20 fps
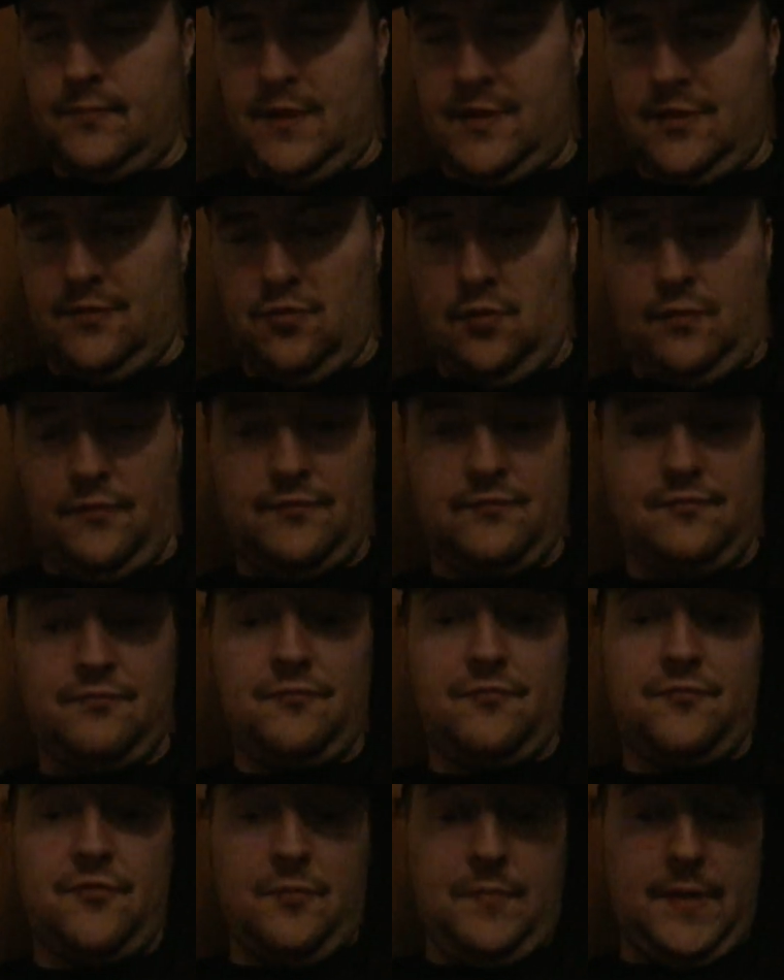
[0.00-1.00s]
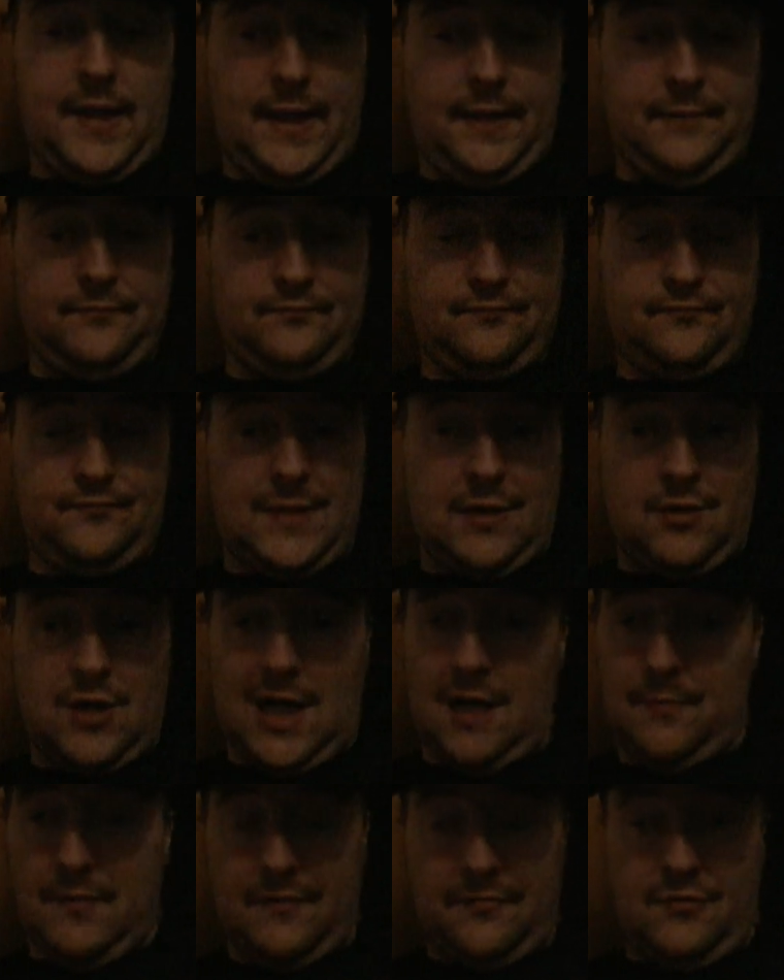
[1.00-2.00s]
is enough for me.
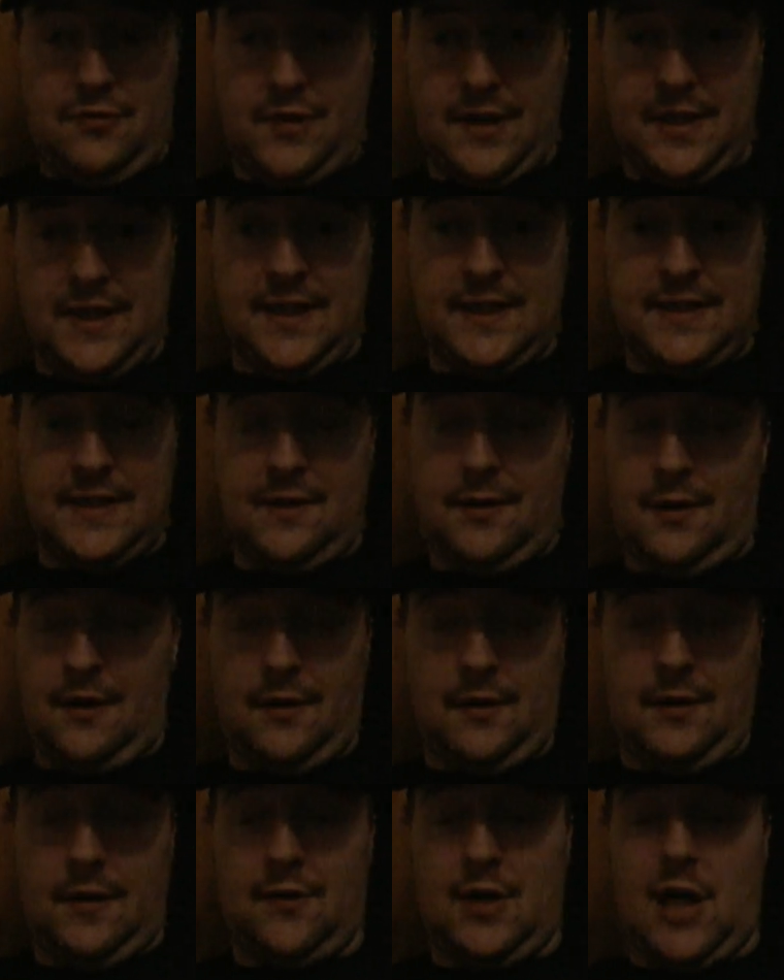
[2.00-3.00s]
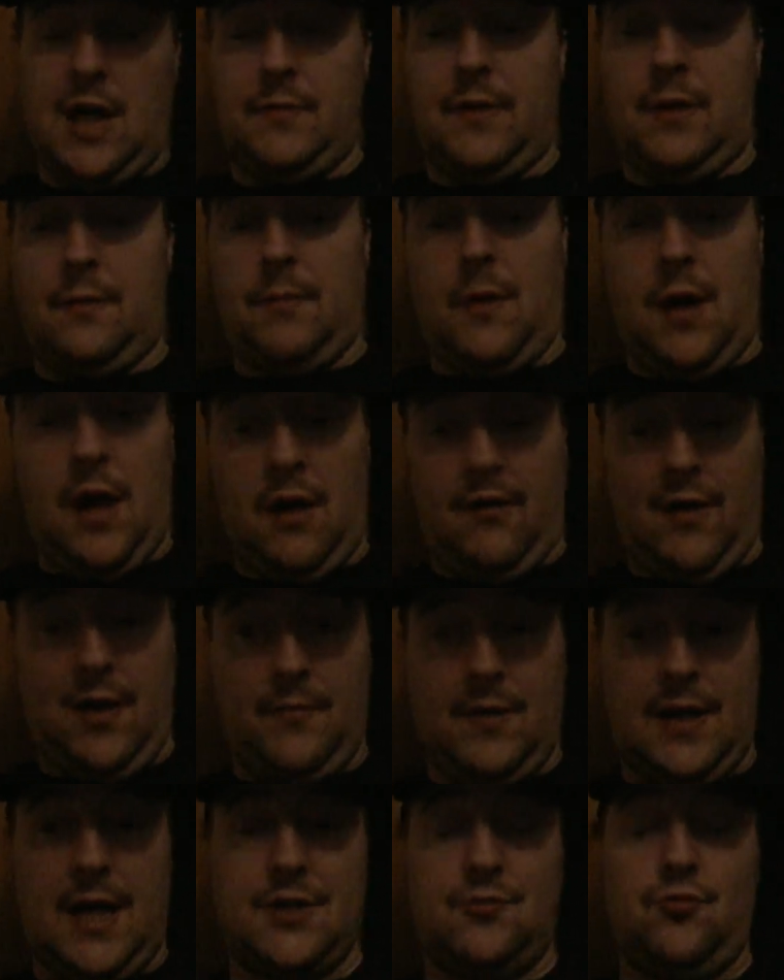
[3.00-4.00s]
Call me fucking easy or call me a
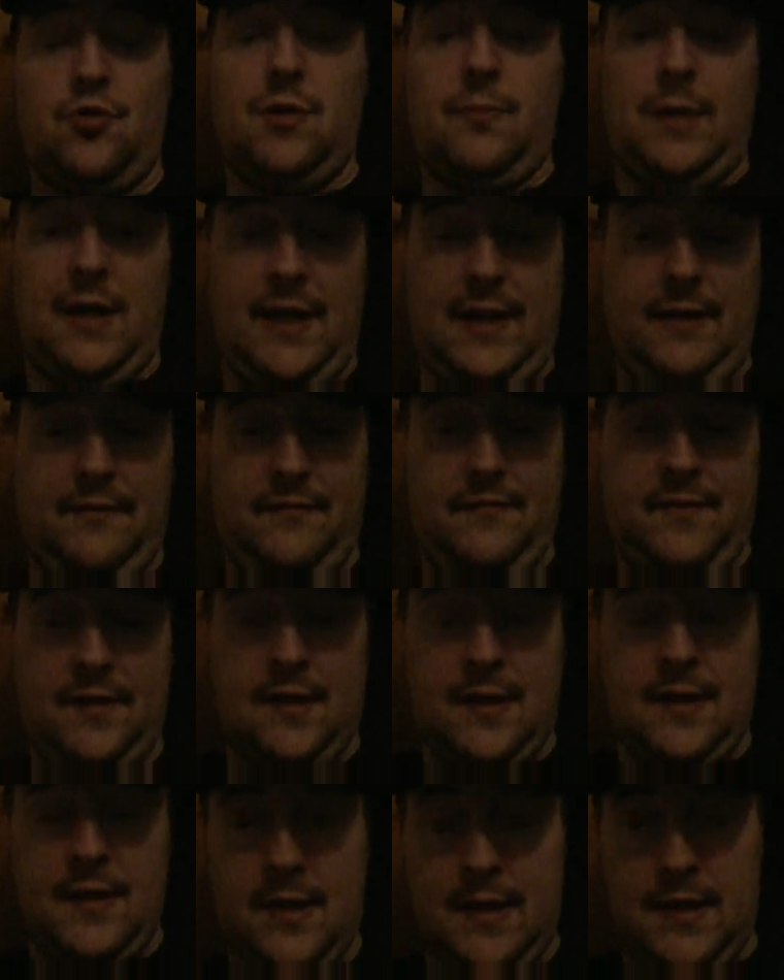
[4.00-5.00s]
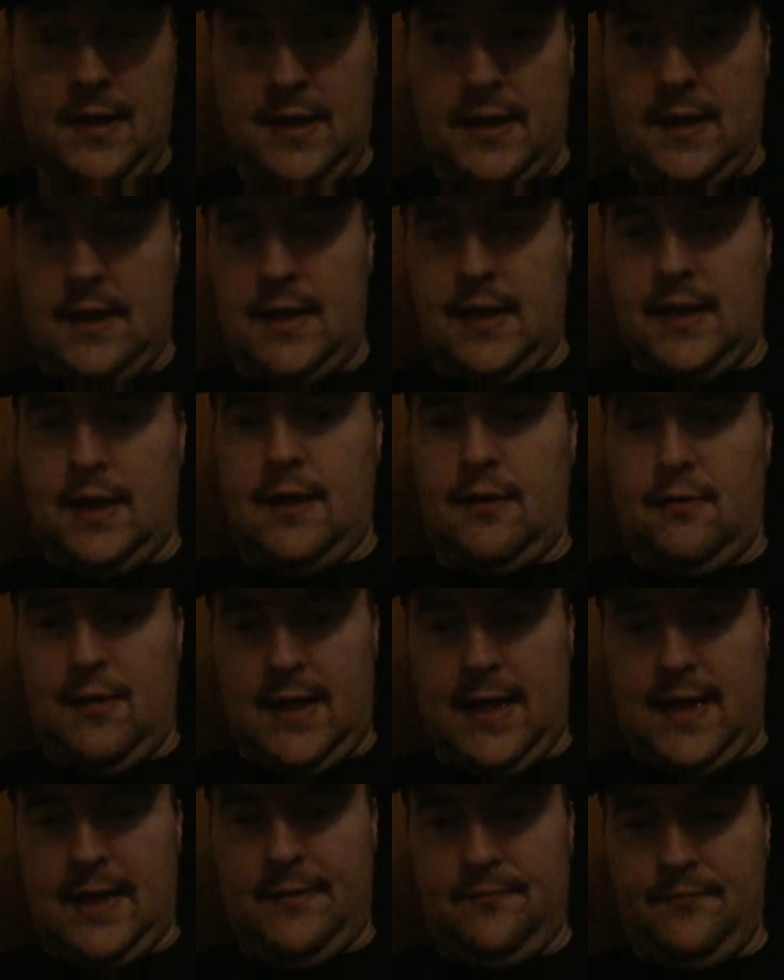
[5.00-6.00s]
moron, but that's what I believe.
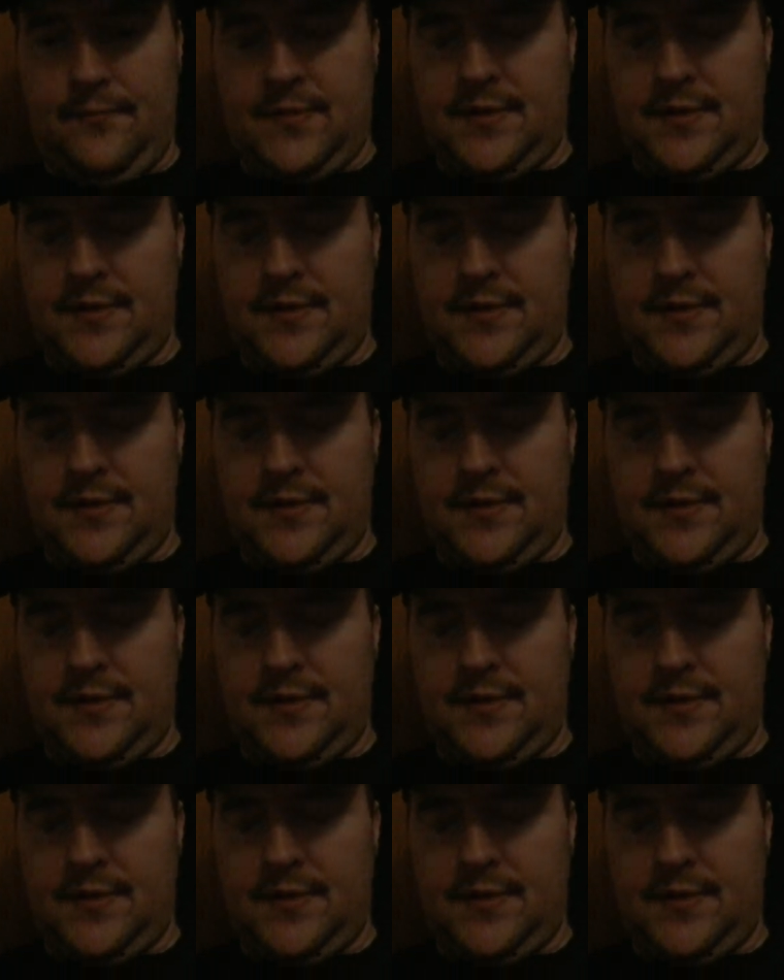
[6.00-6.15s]
Okay,